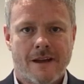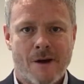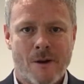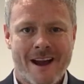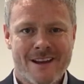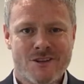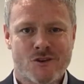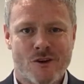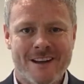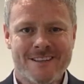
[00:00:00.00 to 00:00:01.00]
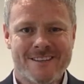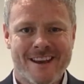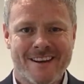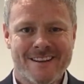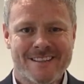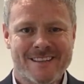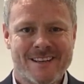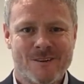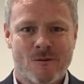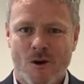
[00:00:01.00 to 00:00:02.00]
How are you, trendsetters?
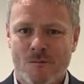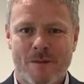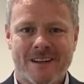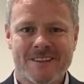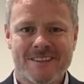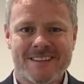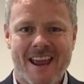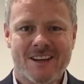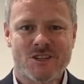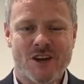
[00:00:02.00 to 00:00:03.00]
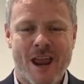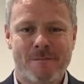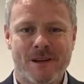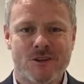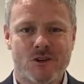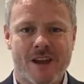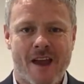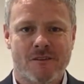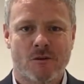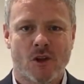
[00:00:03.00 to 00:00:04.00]
Welcome back to the Tax Champion. Good to
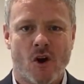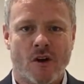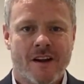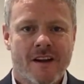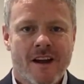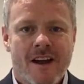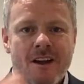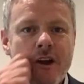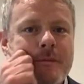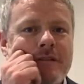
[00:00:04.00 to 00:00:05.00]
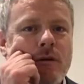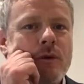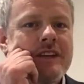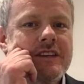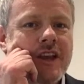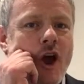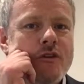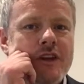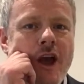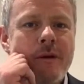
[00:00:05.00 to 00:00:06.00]
have you along. Got a bit of a winter
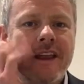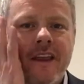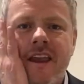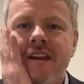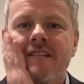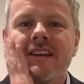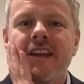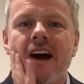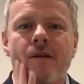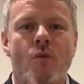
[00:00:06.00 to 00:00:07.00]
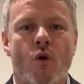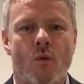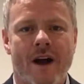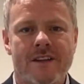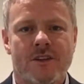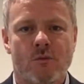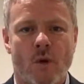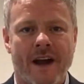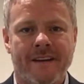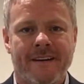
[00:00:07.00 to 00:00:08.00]
coat going here in more ways than
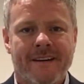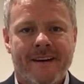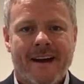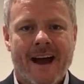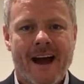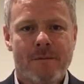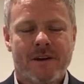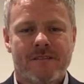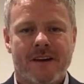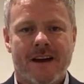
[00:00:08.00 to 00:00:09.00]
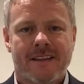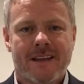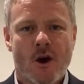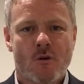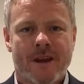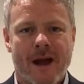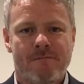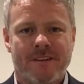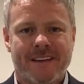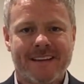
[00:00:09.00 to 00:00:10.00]
one. A bit of the old
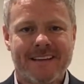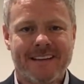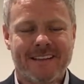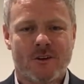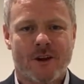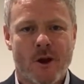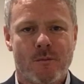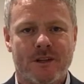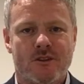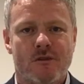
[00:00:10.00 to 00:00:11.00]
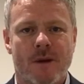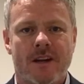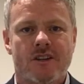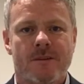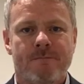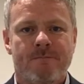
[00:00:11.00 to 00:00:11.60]
comfort heating not helping too much.